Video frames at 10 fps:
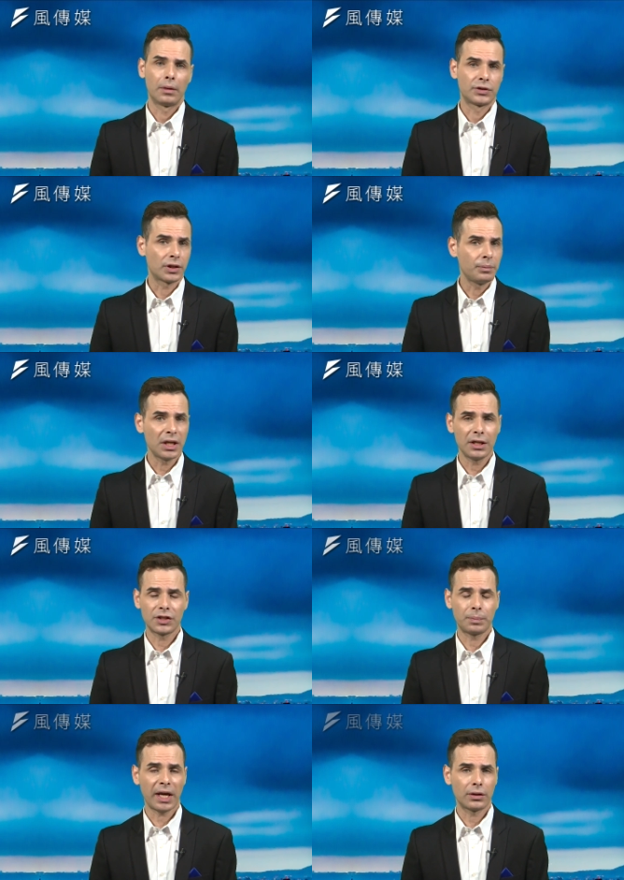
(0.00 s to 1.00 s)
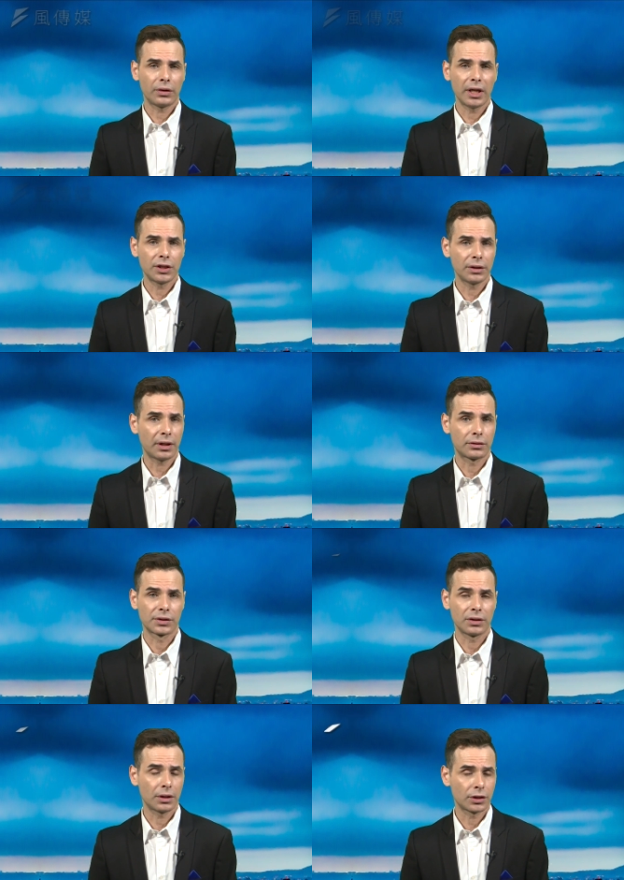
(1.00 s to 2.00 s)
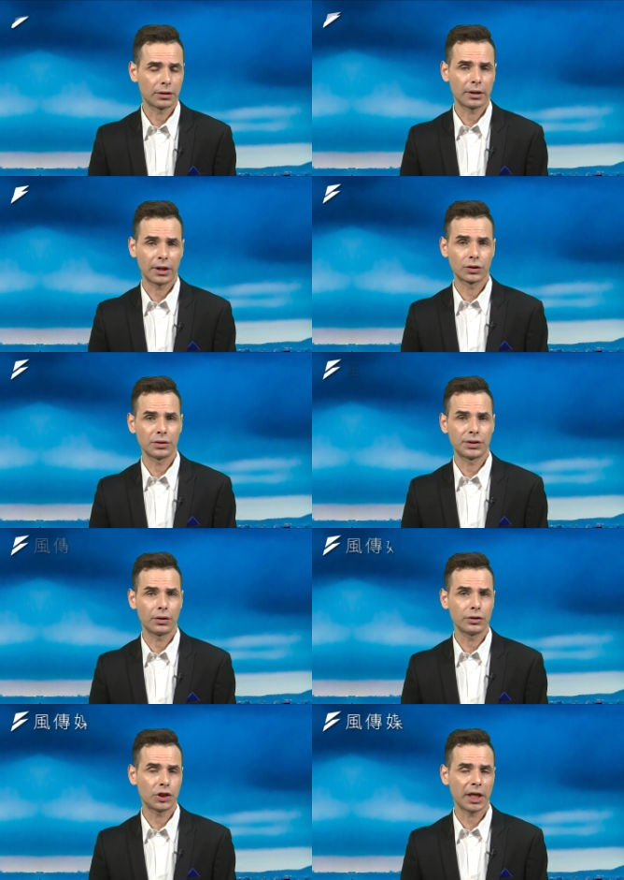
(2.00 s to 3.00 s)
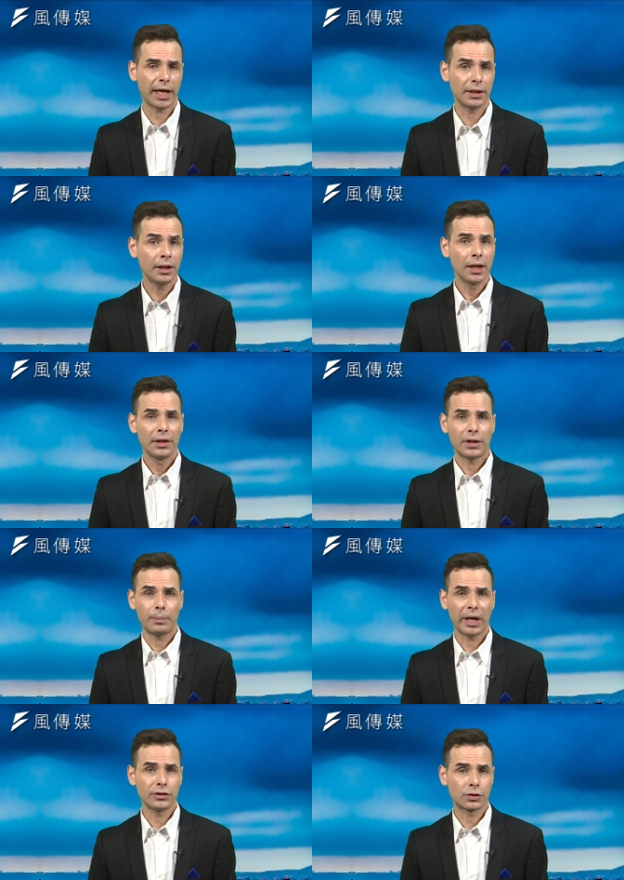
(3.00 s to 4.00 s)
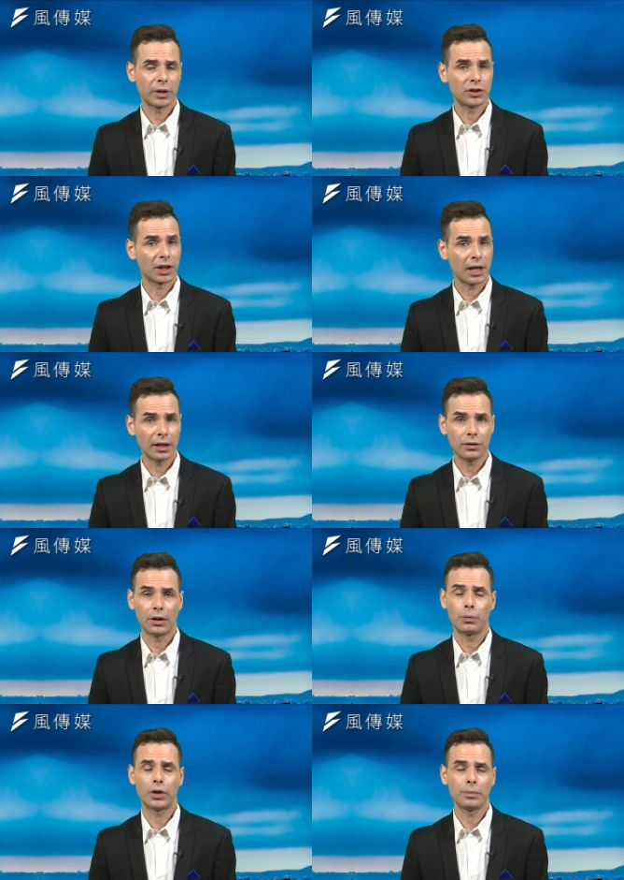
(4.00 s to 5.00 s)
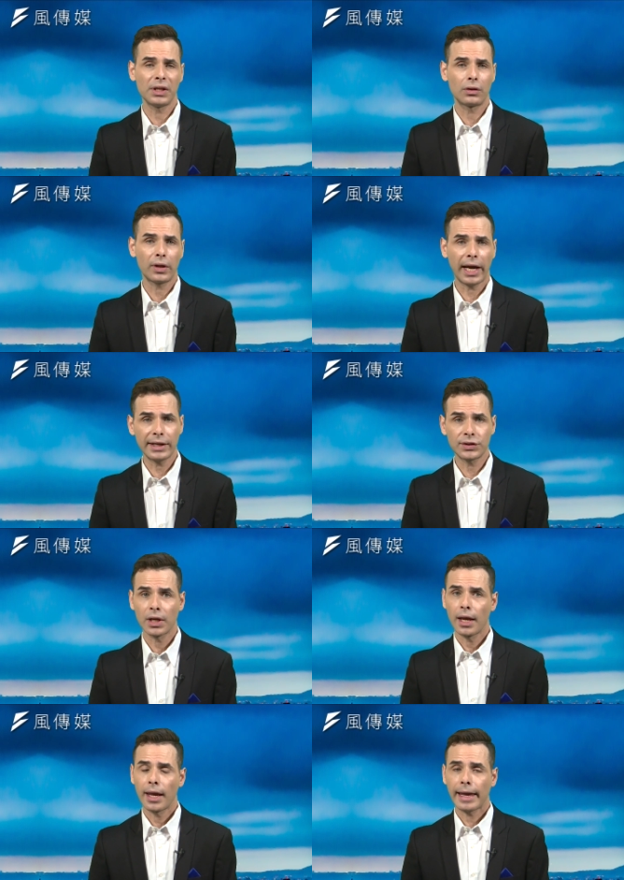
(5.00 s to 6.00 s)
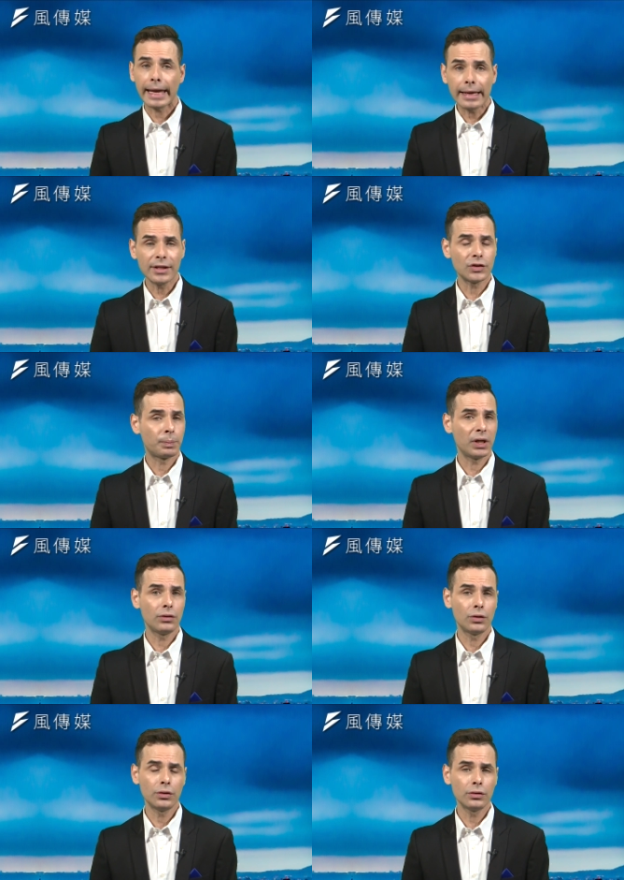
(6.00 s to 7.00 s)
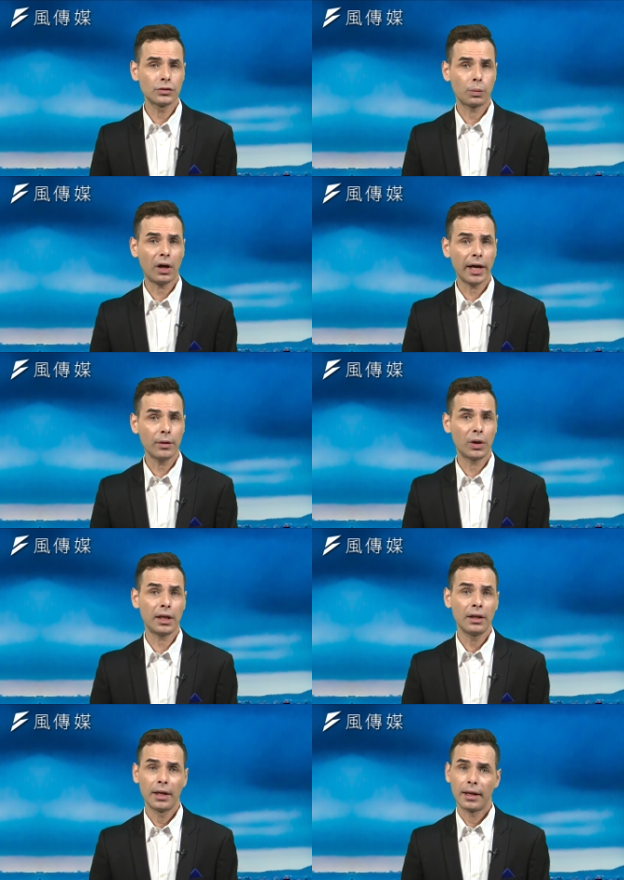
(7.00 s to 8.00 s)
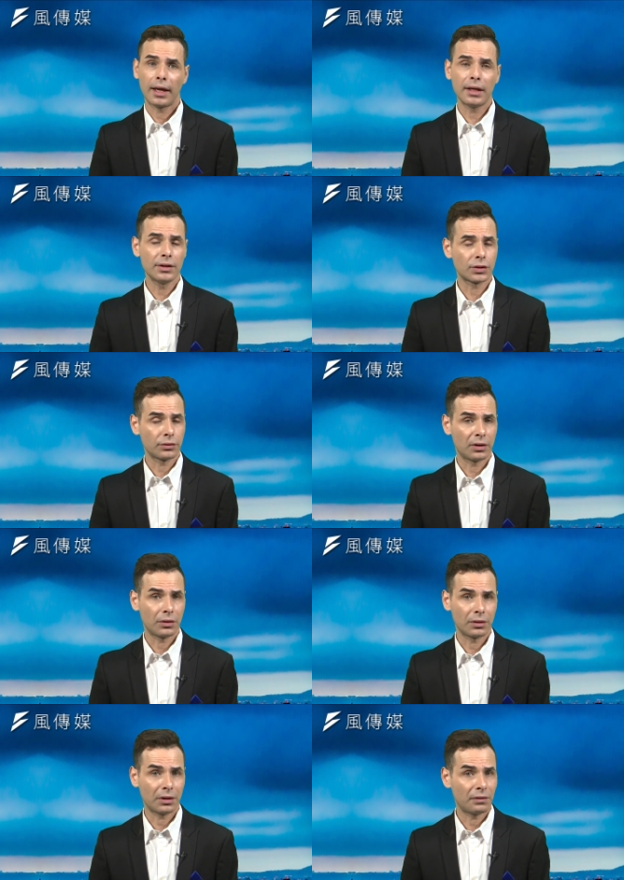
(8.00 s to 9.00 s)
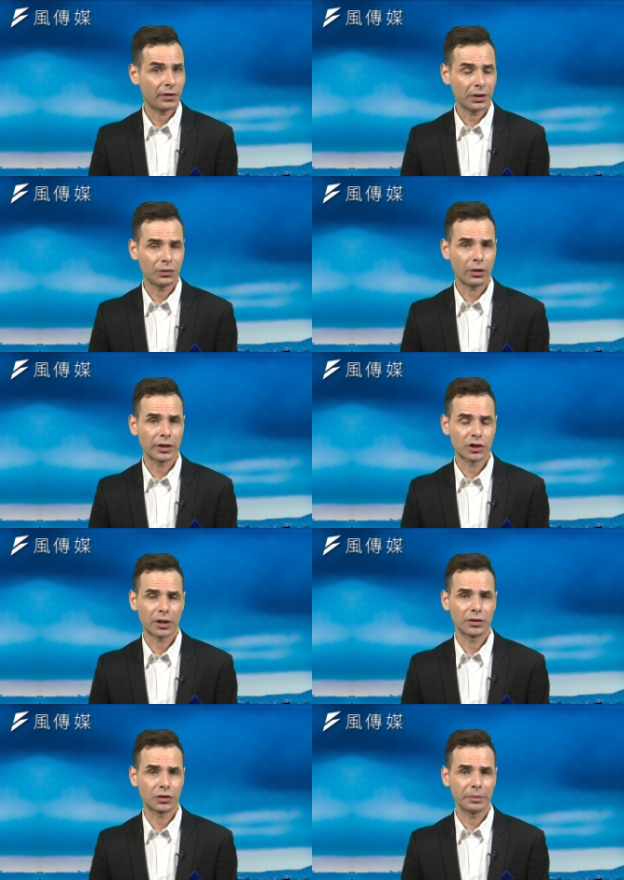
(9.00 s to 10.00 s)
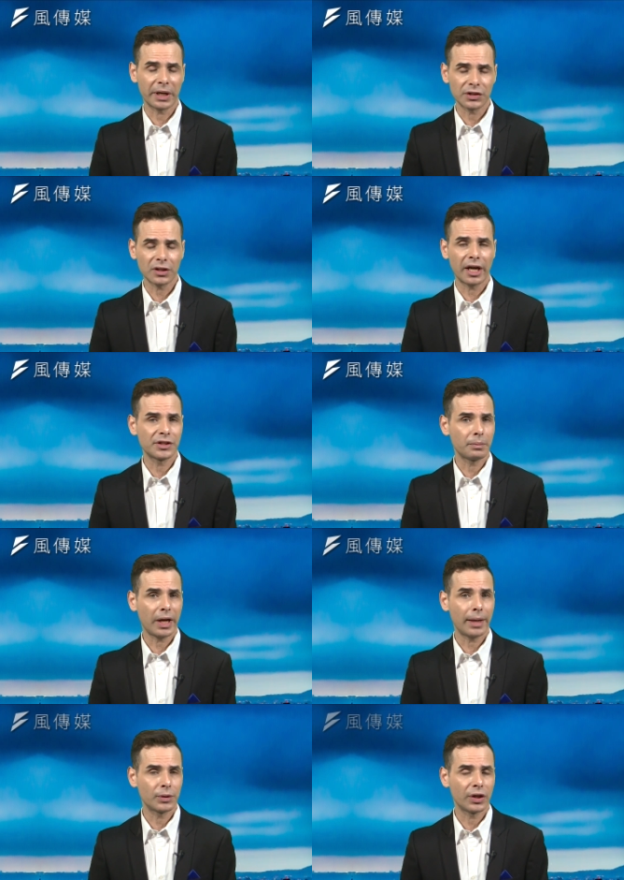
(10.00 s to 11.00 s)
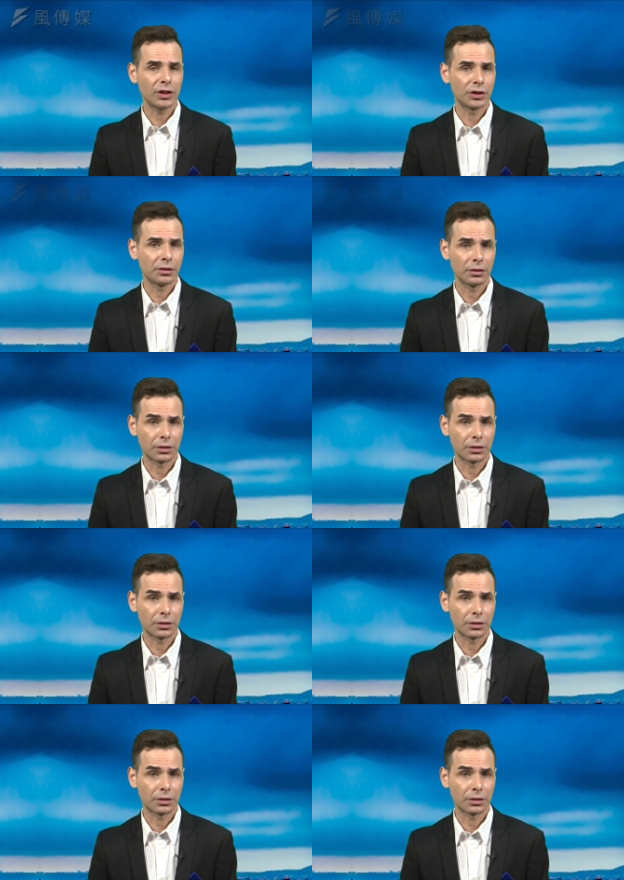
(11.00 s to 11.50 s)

Some media speculation that there's additional countries in Oceania that might switch. Again, they don't want to be the last. Haiti's been in the news. Why? Well, Haiti's a, a very large country by size and population in the